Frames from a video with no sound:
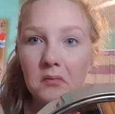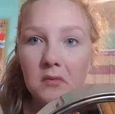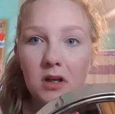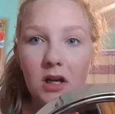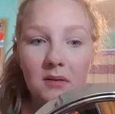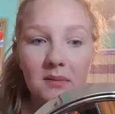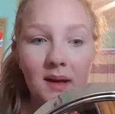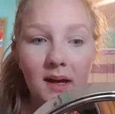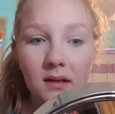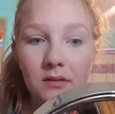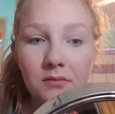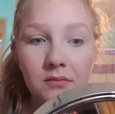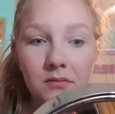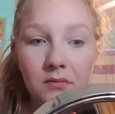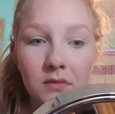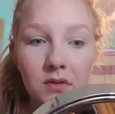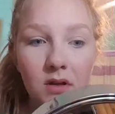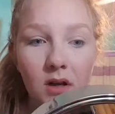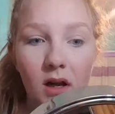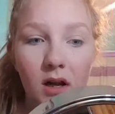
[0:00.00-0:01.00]
Not bad,
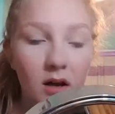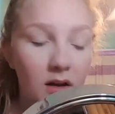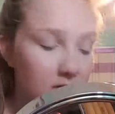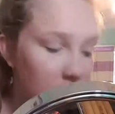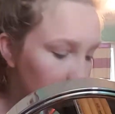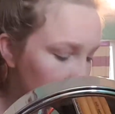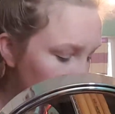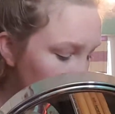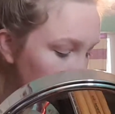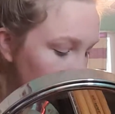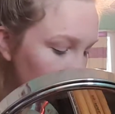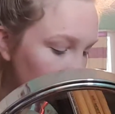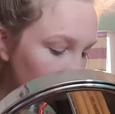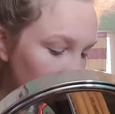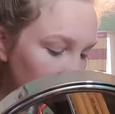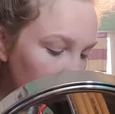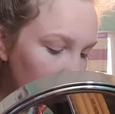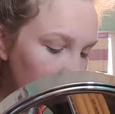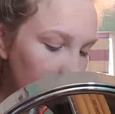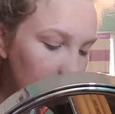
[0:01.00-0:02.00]
not awesome.
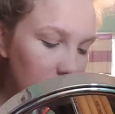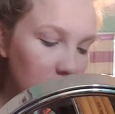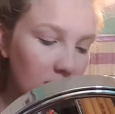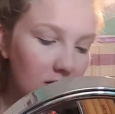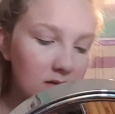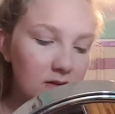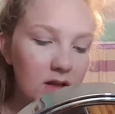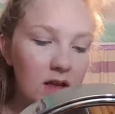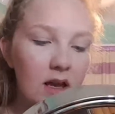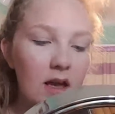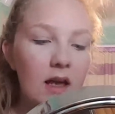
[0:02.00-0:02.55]
It just works.